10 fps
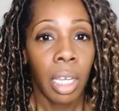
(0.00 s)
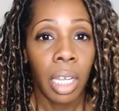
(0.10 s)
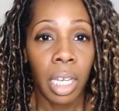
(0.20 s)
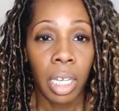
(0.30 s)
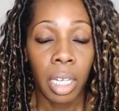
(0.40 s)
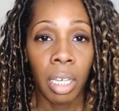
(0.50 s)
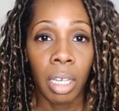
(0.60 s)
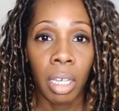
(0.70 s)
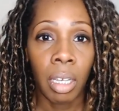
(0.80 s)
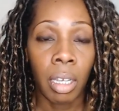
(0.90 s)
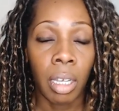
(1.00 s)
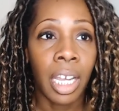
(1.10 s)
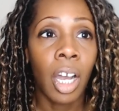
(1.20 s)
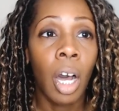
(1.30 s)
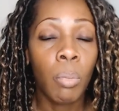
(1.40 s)
it
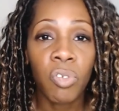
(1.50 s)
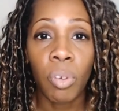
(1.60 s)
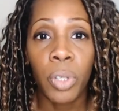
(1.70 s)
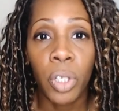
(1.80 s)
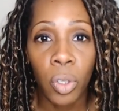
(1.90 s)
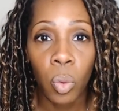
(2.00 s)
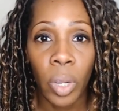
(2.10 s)
comes from you.